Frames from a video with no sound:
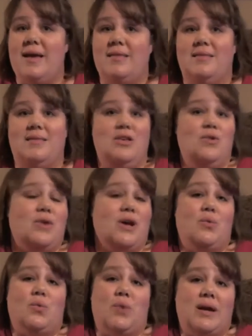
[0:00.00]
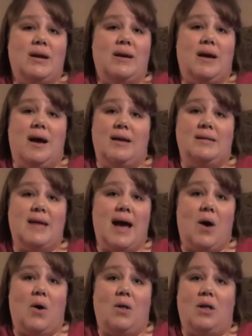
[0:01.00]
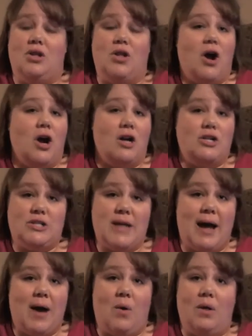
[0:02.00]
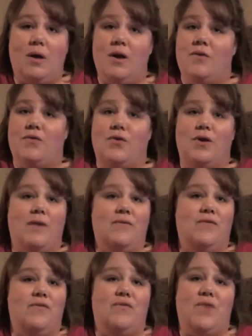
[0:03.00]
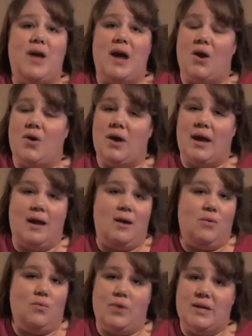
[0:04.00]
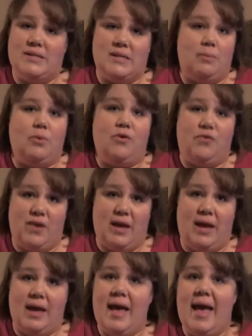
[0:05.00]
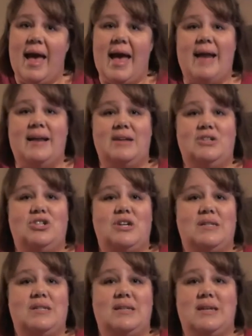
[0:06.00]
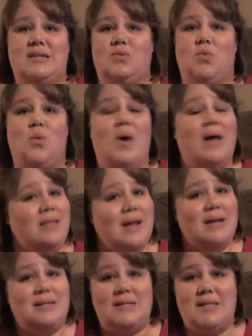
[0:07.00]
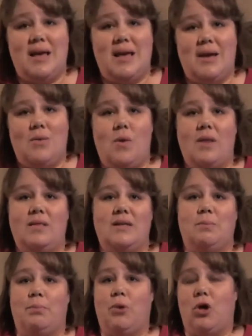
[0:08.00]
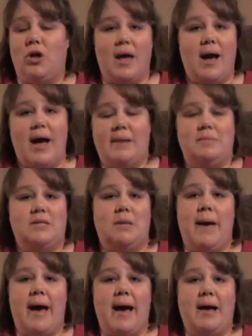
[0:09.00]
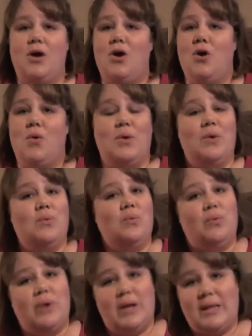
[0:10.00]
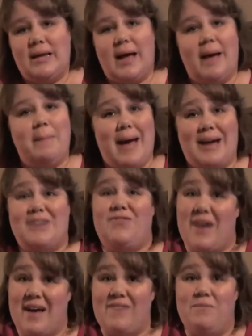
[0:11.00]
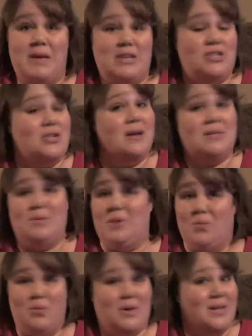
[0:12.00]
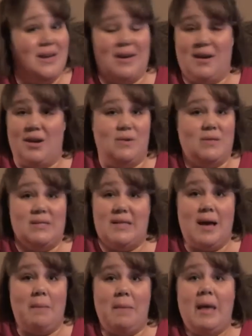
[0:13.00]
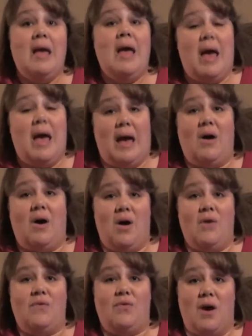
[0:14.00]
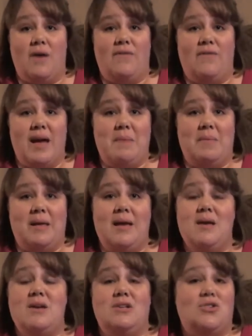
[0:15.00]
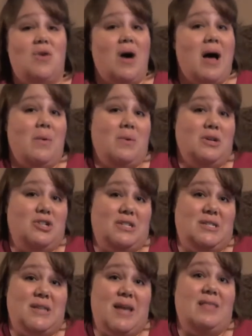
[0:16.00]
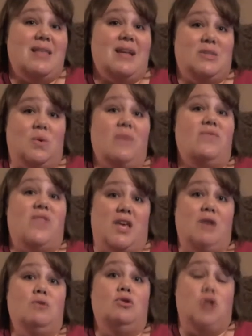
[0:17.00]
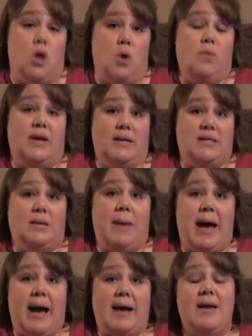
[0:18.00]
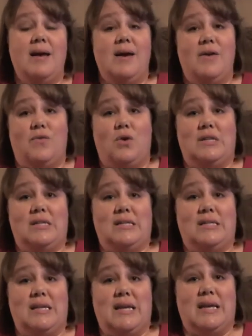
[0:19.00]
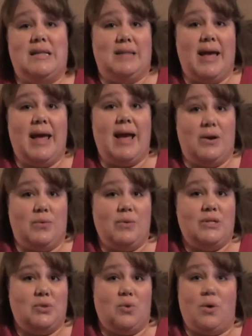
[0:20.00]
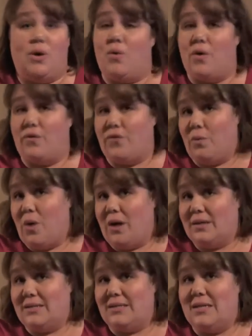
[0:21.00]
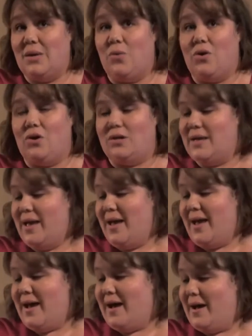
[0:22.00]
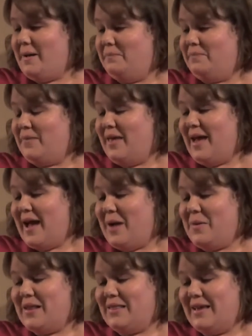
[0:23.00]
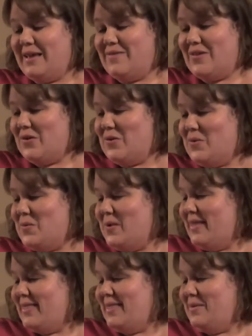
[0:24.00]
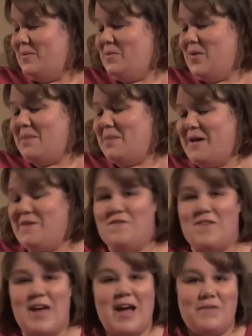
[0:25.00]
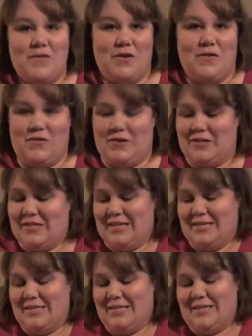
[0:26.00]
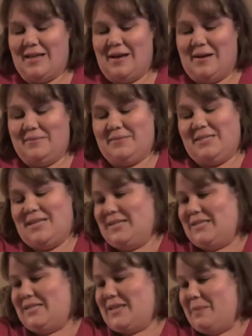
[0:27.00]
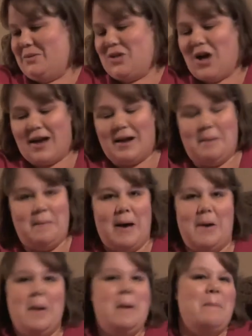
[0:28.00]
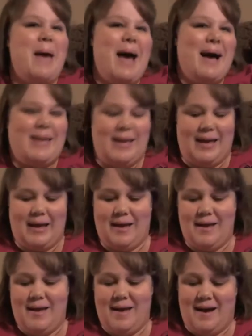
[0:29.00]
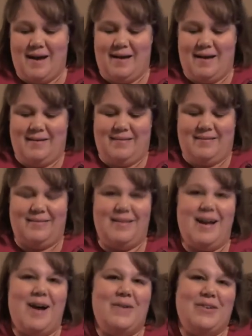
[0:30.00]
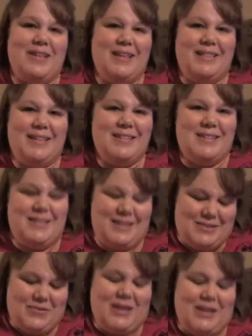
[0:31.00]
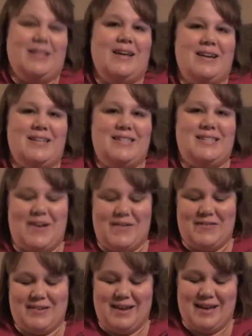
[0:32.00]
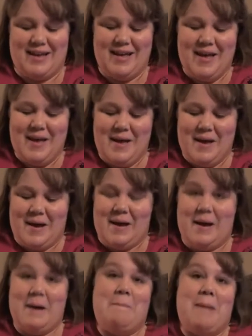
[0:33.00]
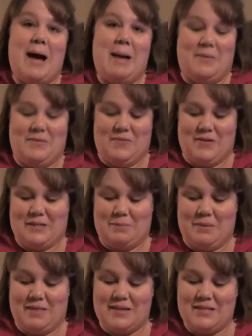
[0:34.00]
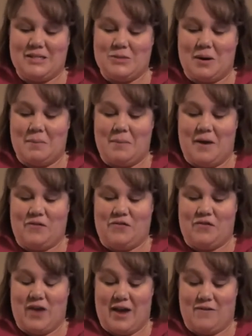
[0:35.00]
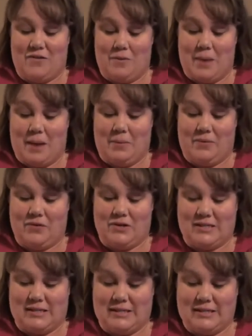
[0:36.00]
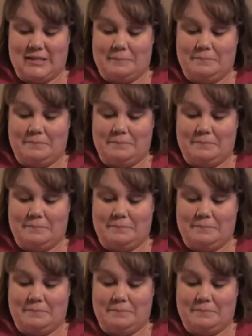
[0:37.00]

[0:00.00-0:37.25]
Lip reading: you can rent a towel, a large towel, for a very reasonable fee. And it just is one less thing, one less bulky item to pack. I packed 5 beach towels and we really didn't use them at all for our family. So I would just say that that's one thing you don't need to pack for Disneyland Resort or for Walt Disney World. I want to leave you with one of my favorite verses, since I'm talking about packing. Not really doesn't really lend itself to a Bible verse, but this is one of my favorite Bible verses.